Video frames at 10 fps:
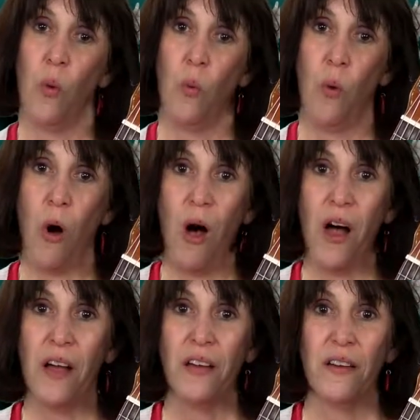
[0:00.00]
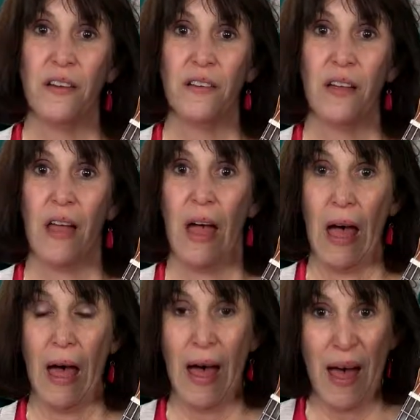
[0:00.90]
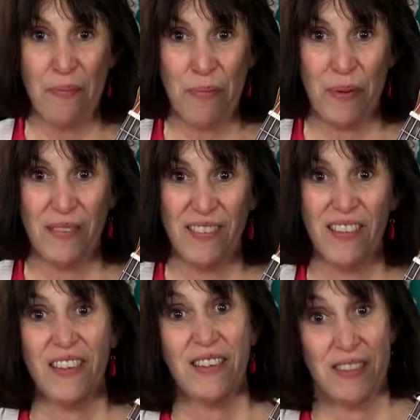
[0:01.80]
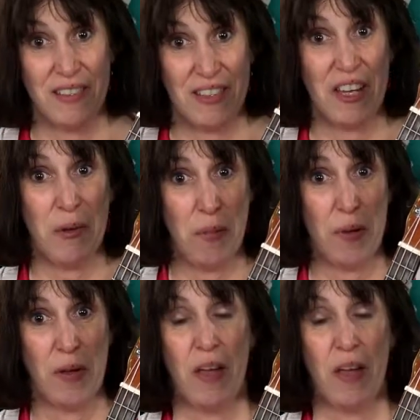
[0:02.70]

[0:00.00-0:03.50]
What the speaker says: walk, hop, skip.